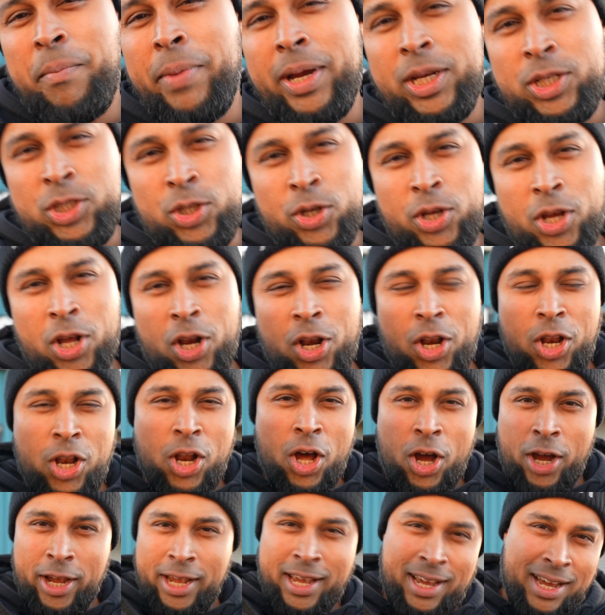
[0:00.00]
make sure you
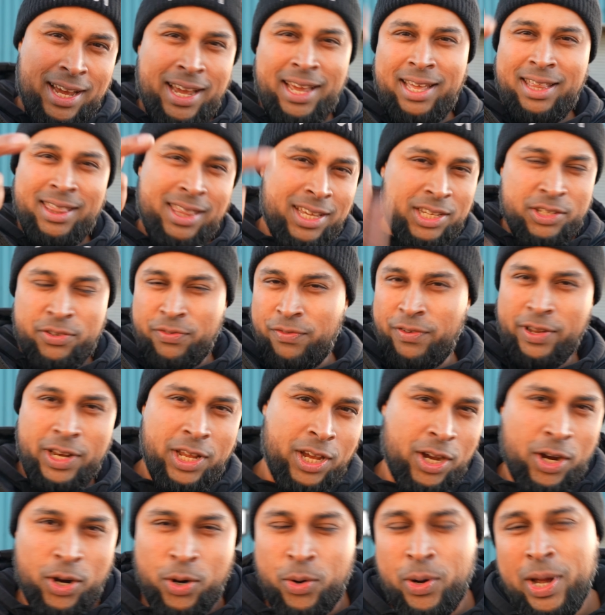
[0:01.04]
like this
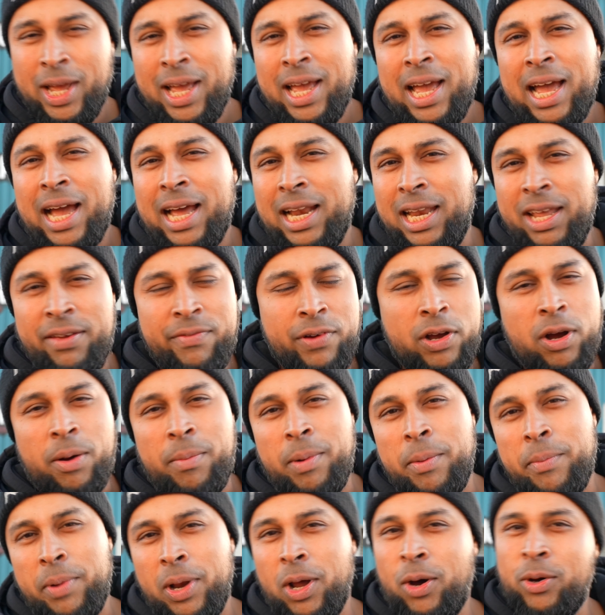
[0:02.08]
video and leave a
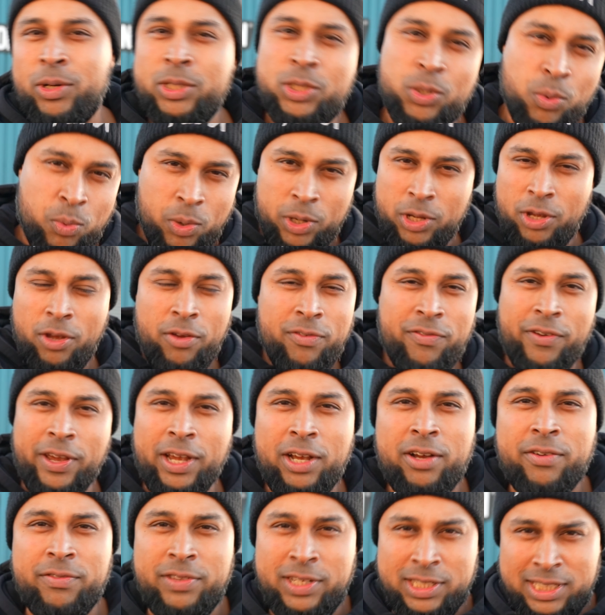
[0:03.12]
comment below as to what you
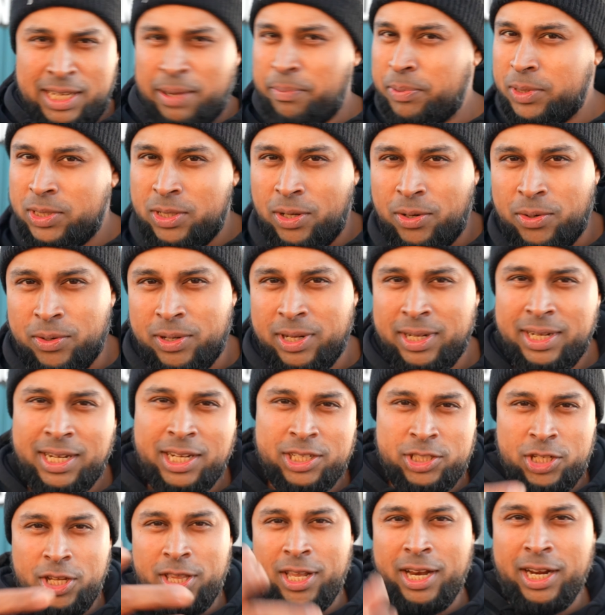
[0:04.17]
think of this episode.
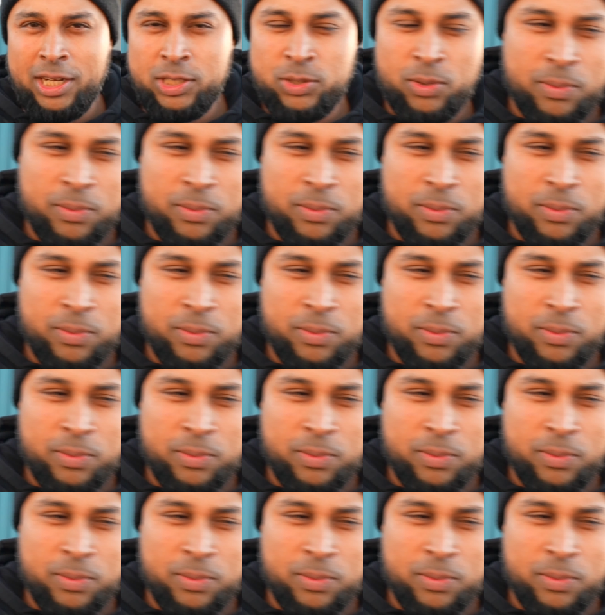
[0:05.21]
Catch you in the next